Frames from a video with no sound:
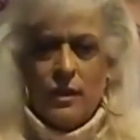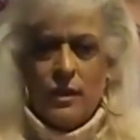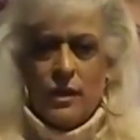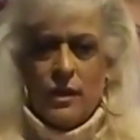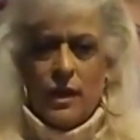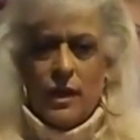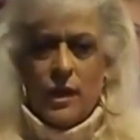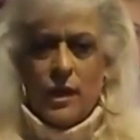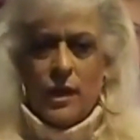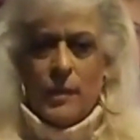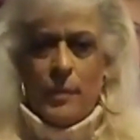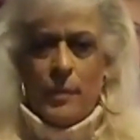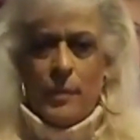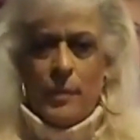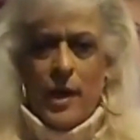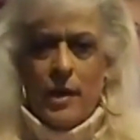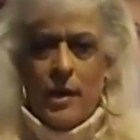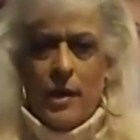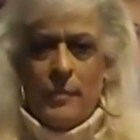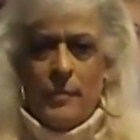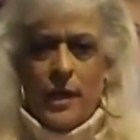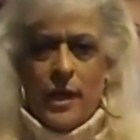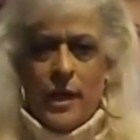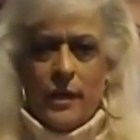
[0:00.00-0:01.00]
uh,
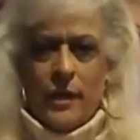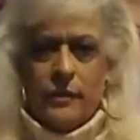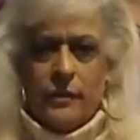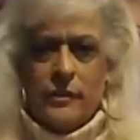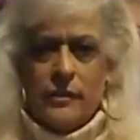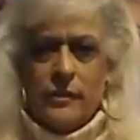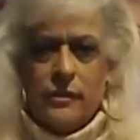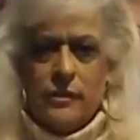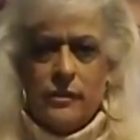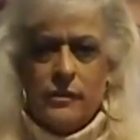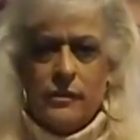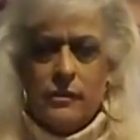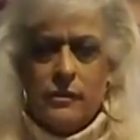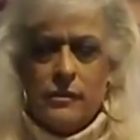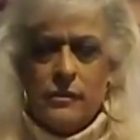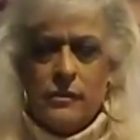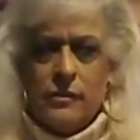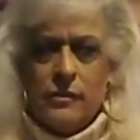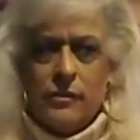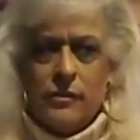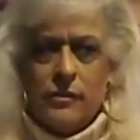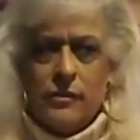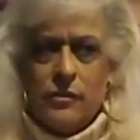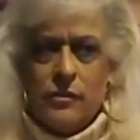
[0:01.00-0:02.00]
Paramount
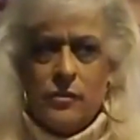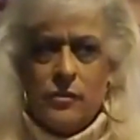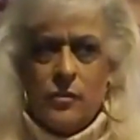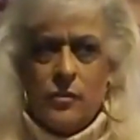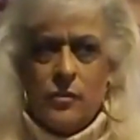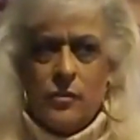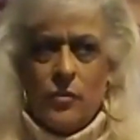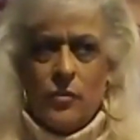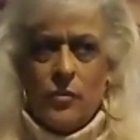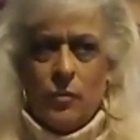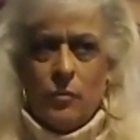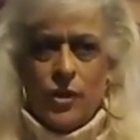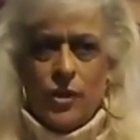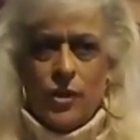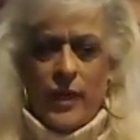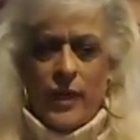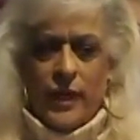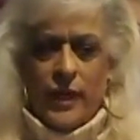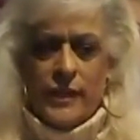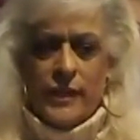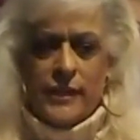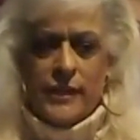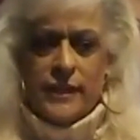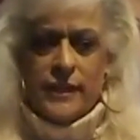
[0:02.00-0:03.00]
might turn
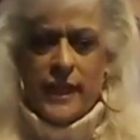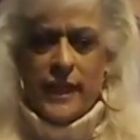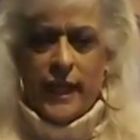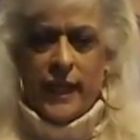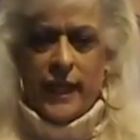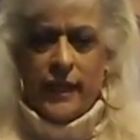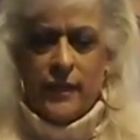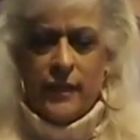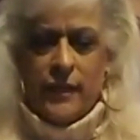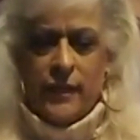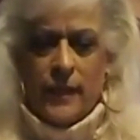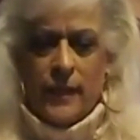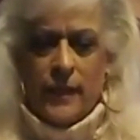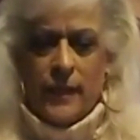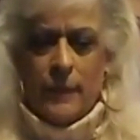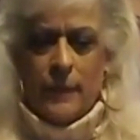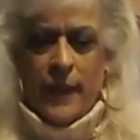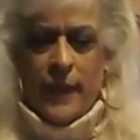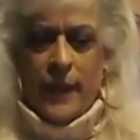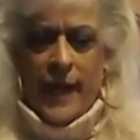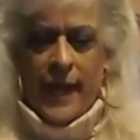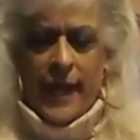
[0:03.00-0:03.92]
around and say, uh,